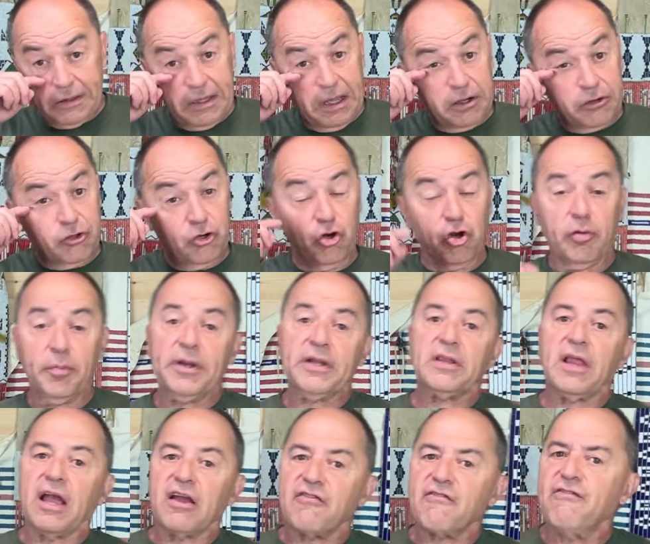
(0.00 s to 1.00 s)
that turban
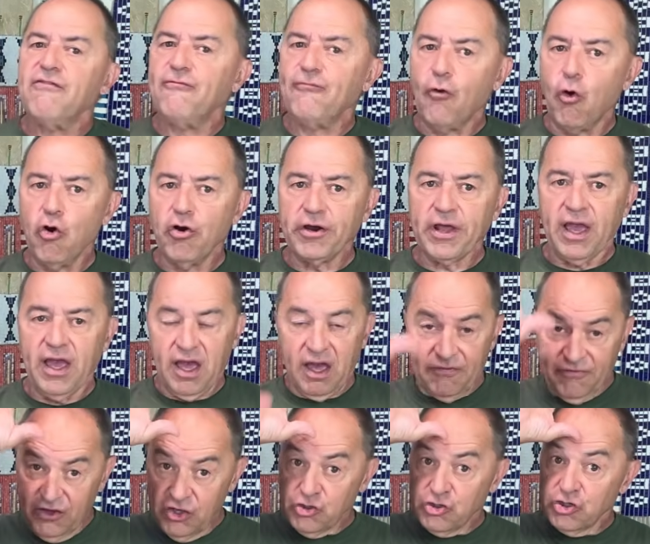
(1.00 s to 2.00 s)
like 4.5
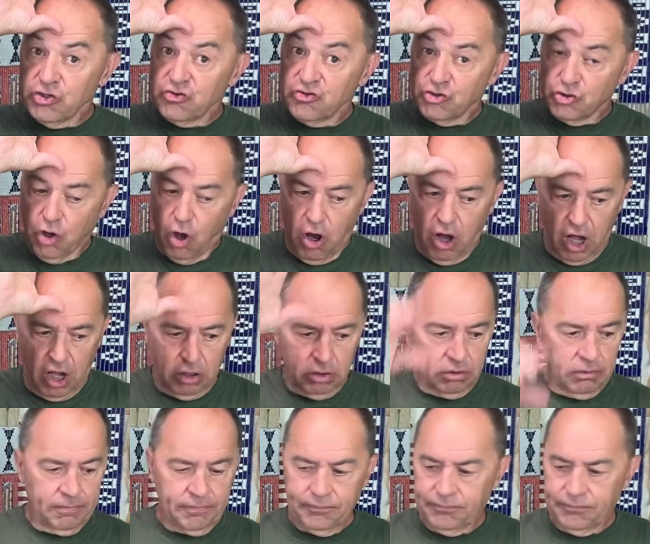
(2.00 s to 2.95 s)
inches tall.